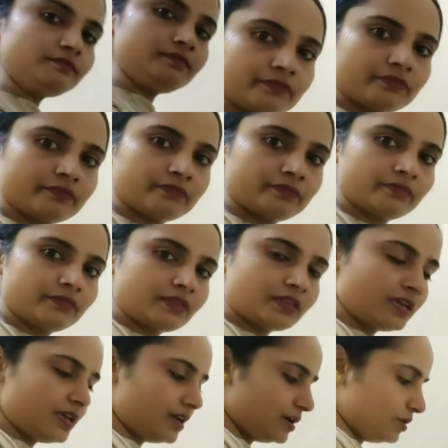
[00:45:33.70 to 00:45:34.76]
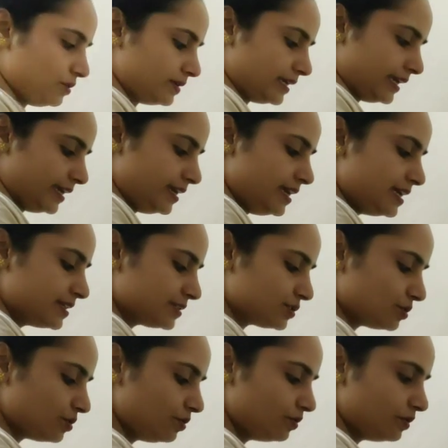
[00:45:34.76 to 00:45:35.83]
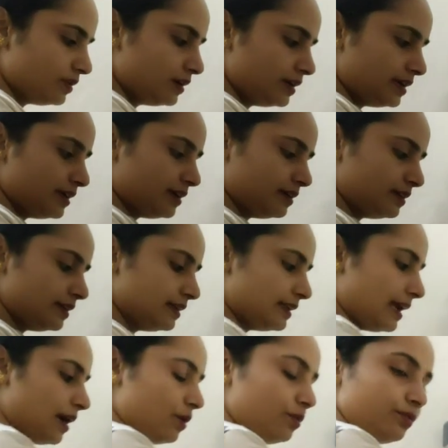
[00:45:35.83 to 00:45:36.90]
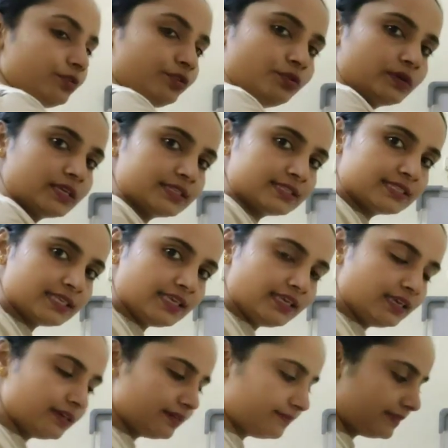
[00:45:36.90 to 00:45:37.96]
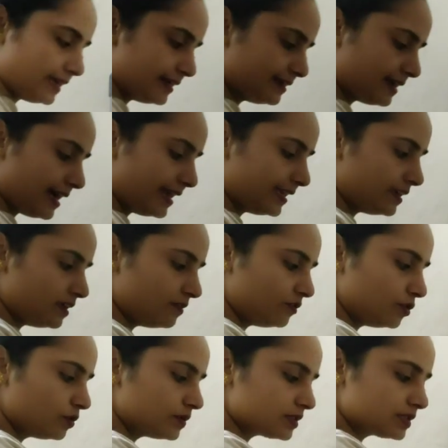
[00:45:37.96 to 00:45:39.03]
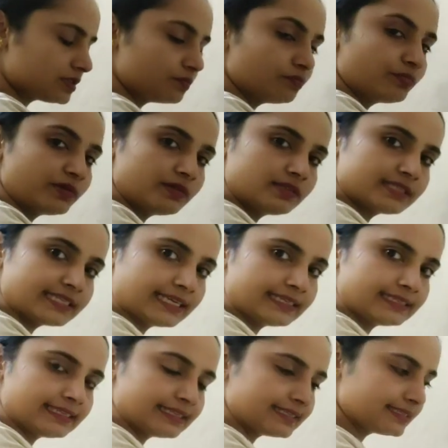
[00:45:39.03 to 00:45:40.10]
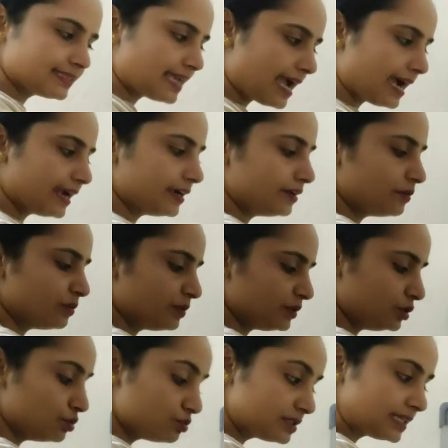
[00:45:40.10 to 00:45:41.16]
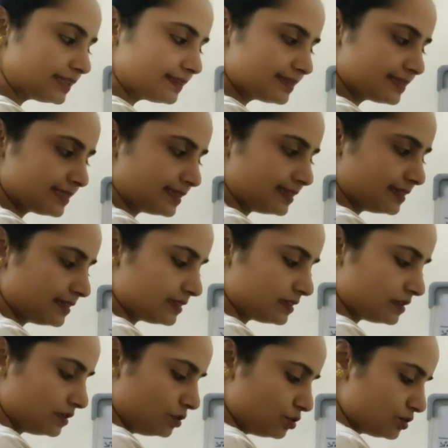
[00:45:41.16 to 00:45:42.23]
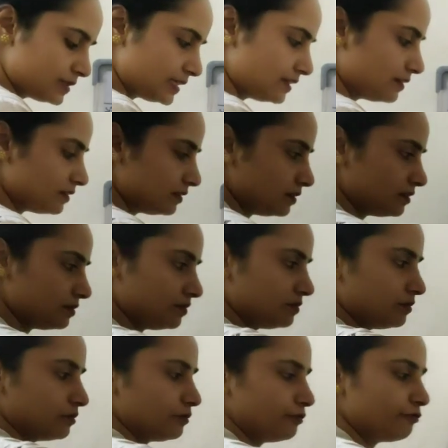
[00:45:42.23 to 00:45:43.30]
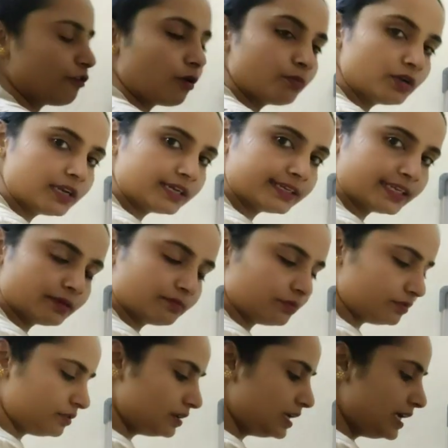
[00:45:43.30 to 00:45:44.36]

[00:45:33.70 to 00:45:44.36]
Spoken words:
Okay, so now you can see that I gave you a simple sentence, and using the formula table,